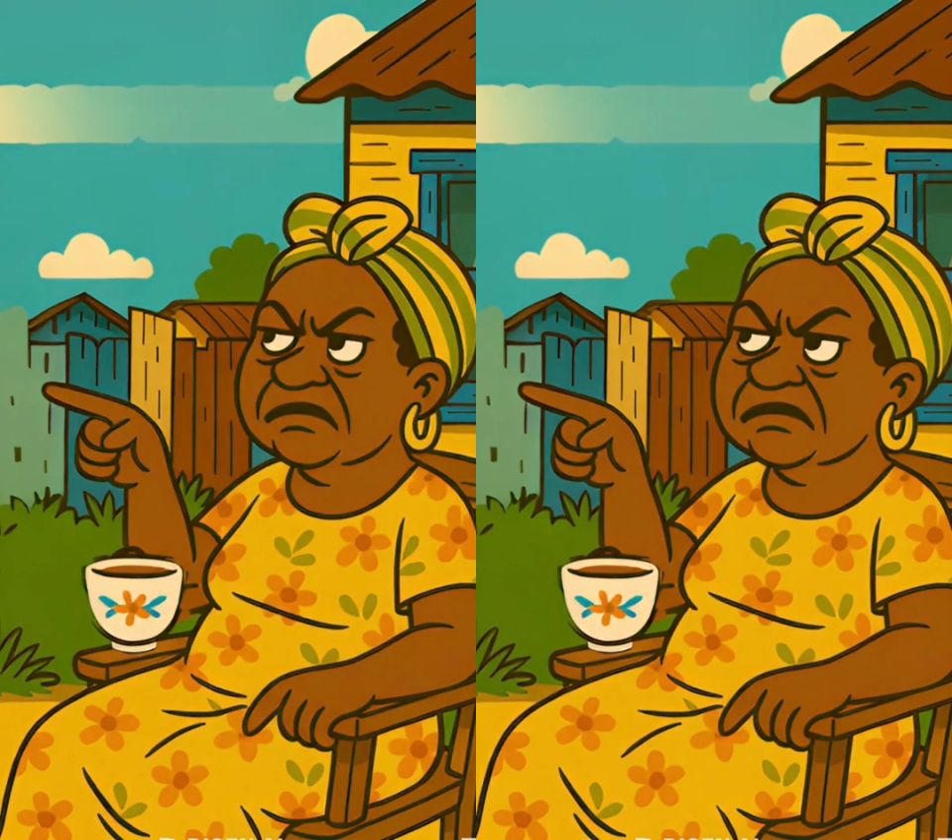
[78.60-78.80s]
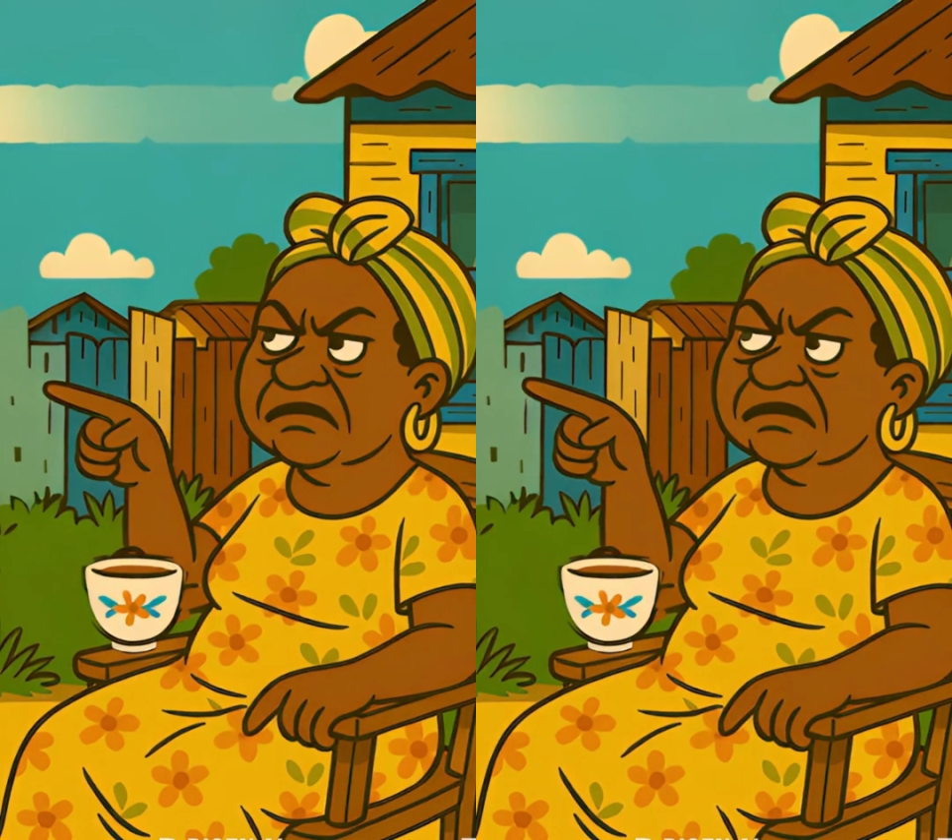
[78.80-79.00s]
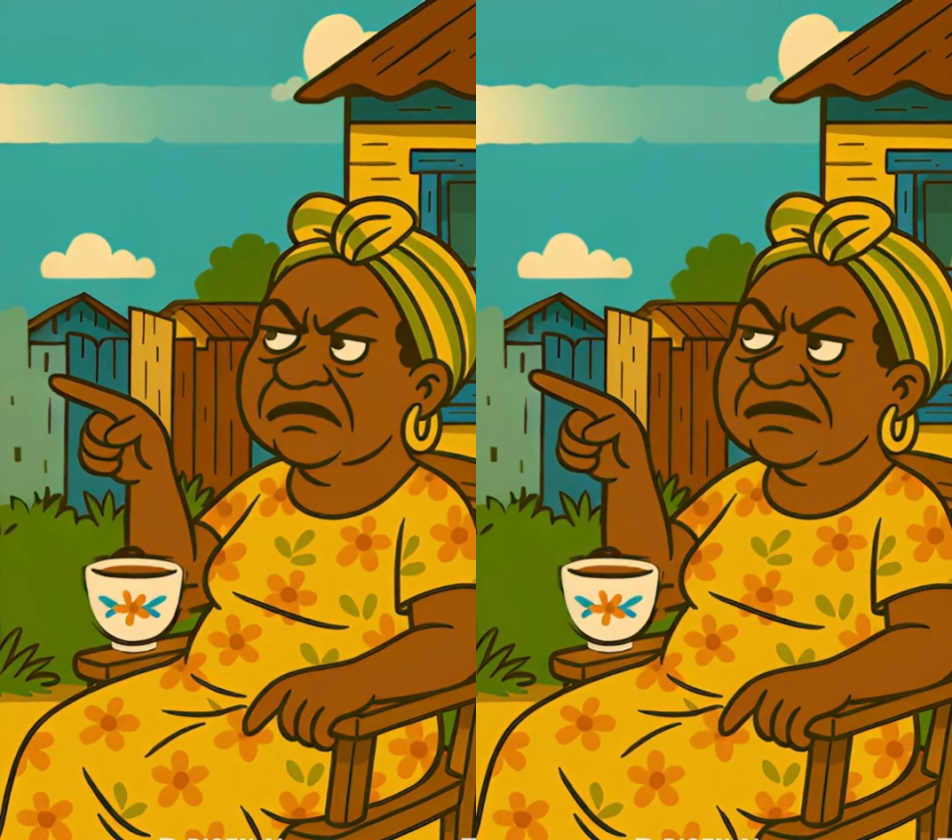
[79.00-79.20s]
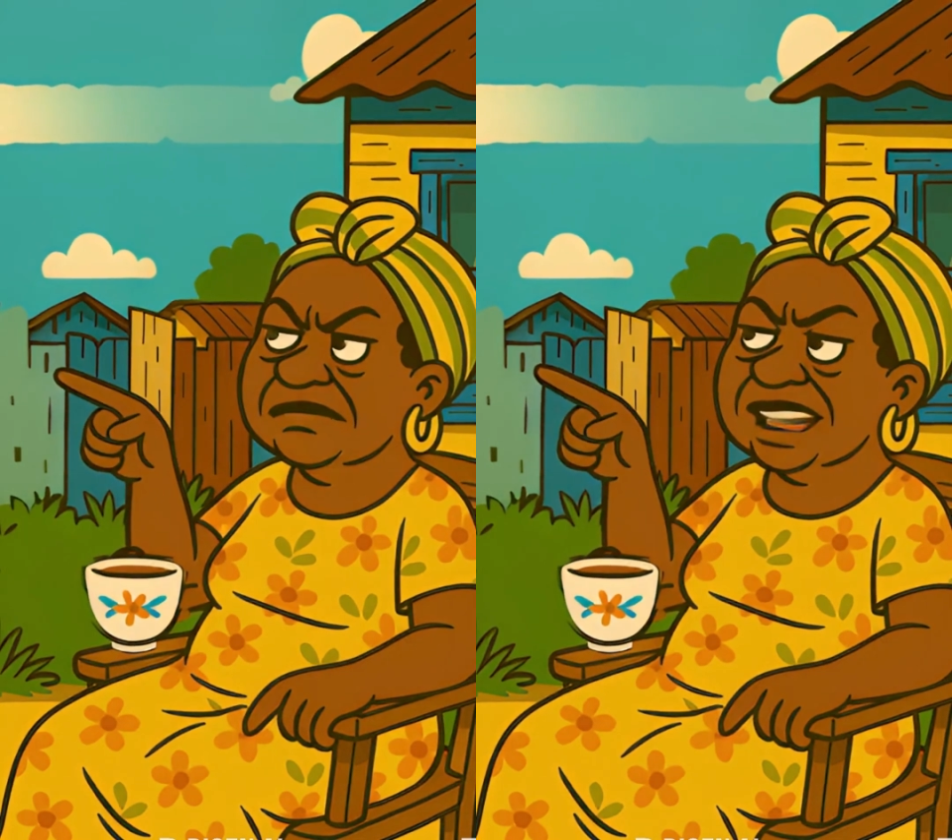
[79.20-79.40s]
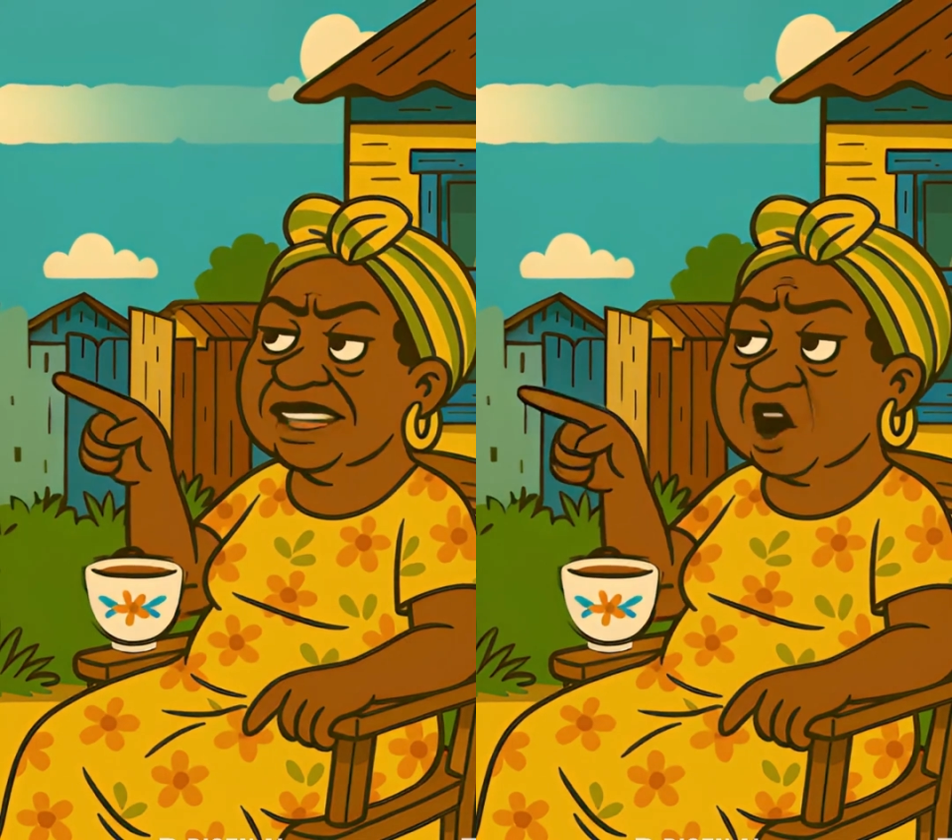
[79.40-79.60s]
evening,
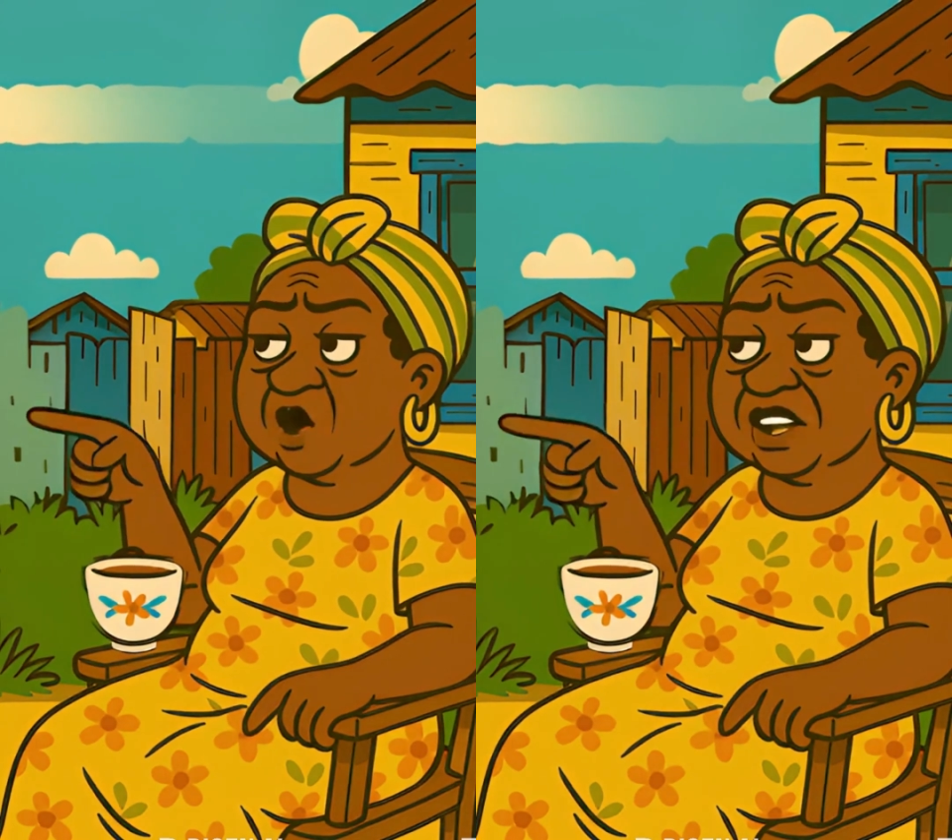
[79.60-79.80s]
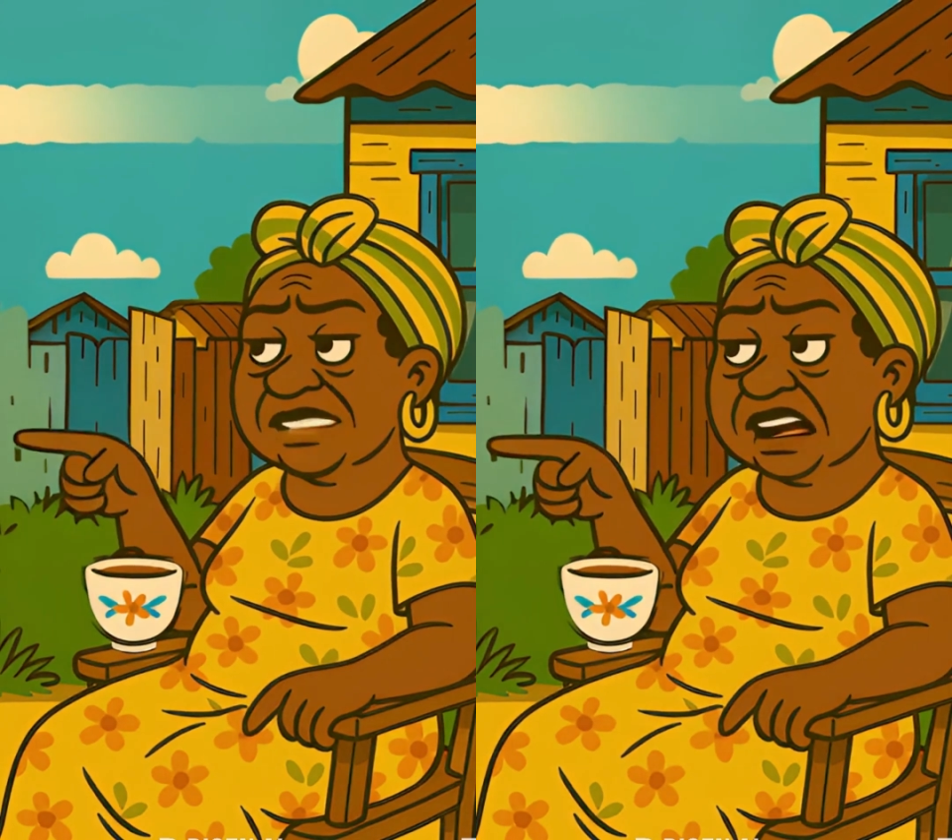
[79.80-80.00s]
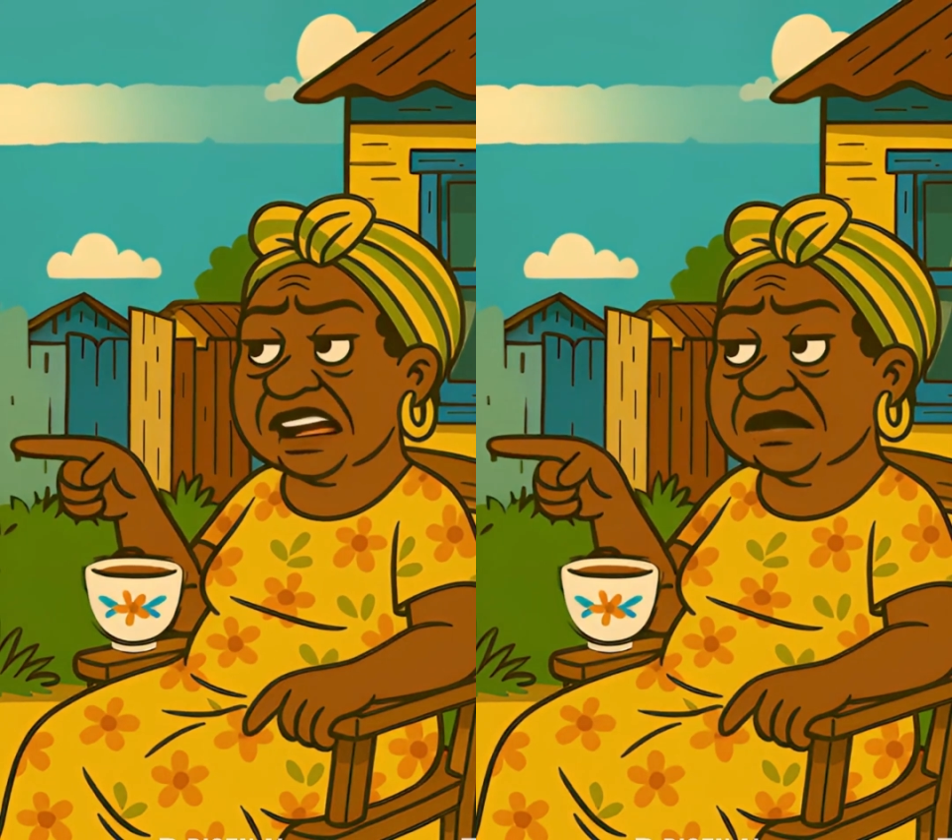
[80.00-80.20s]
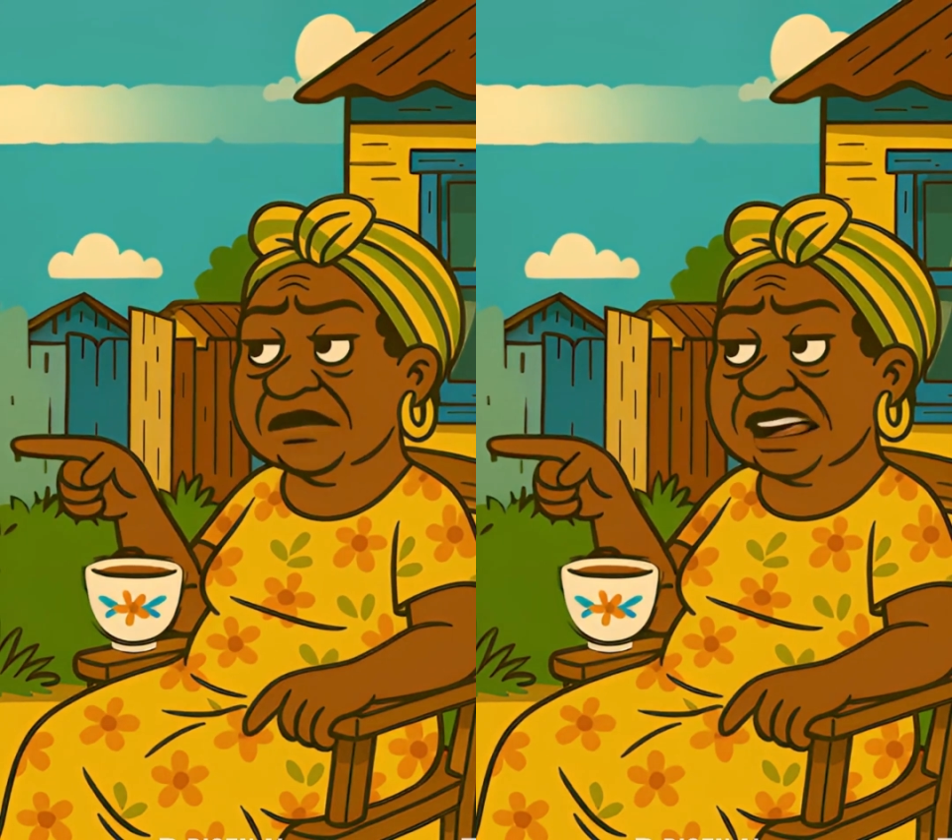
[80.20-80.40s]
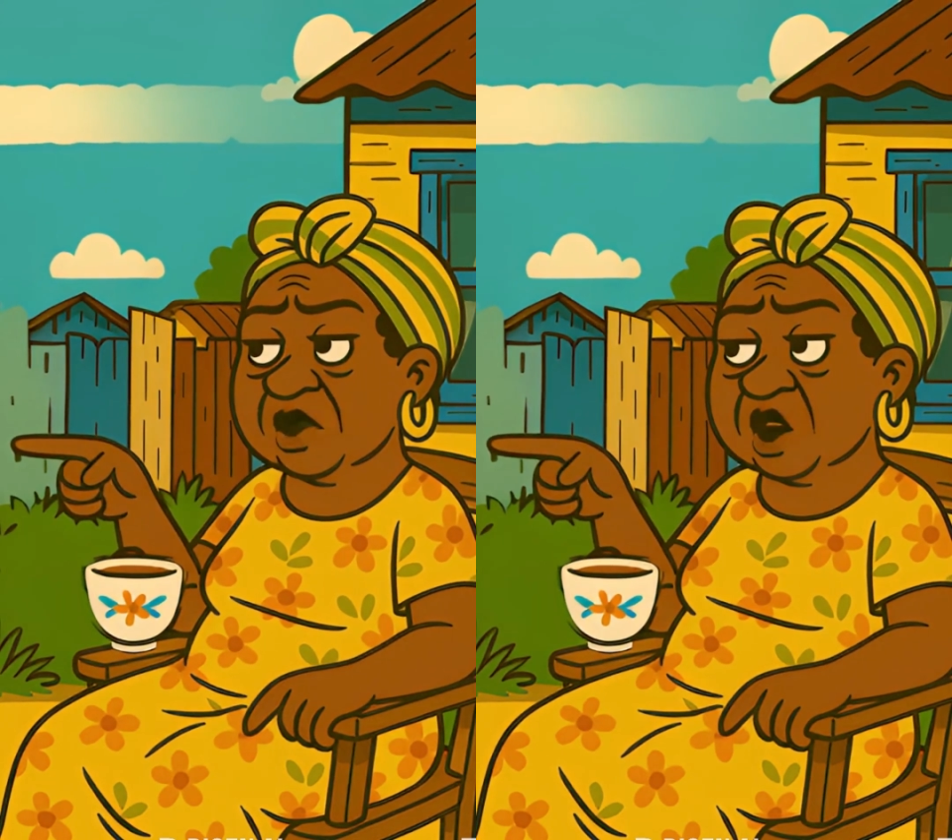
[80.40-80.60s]
after a
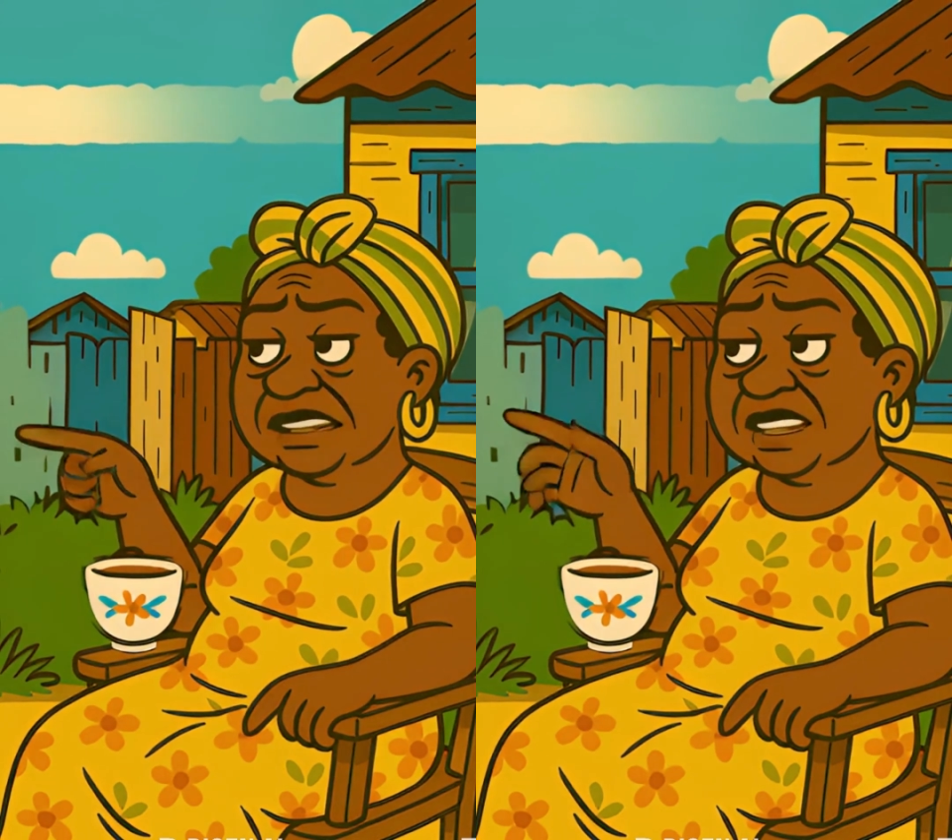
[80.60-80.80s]
particularly fiery